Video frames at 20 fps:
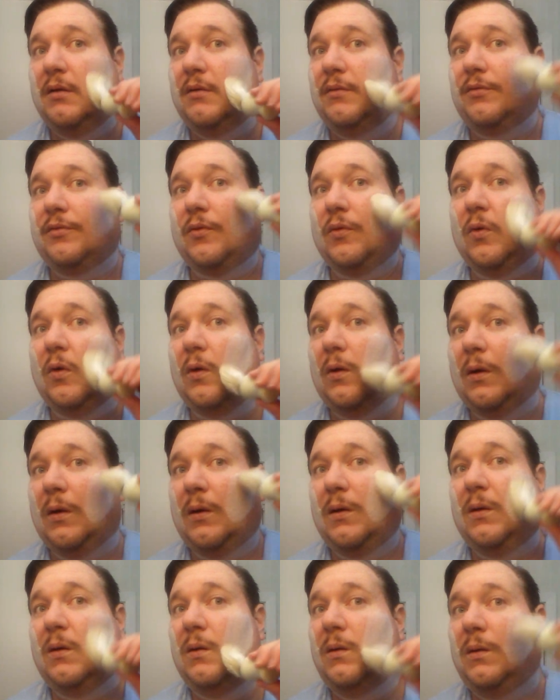
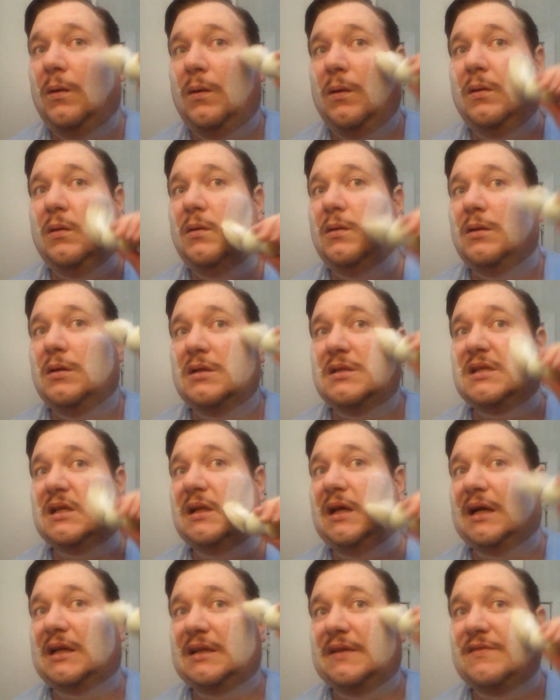for
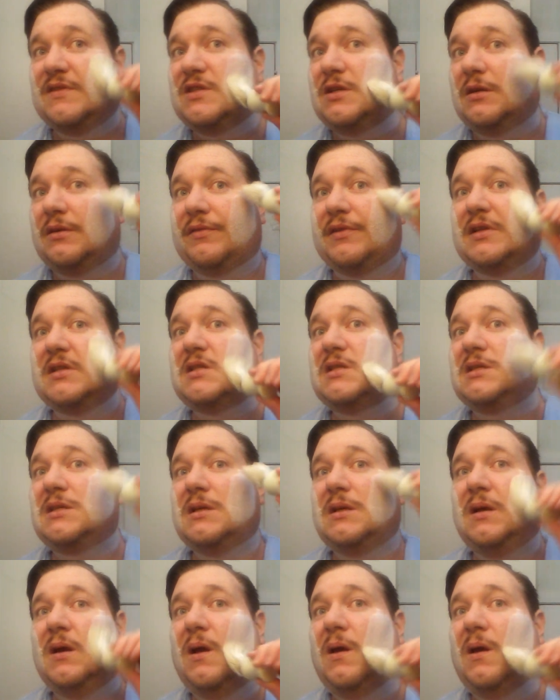selective service,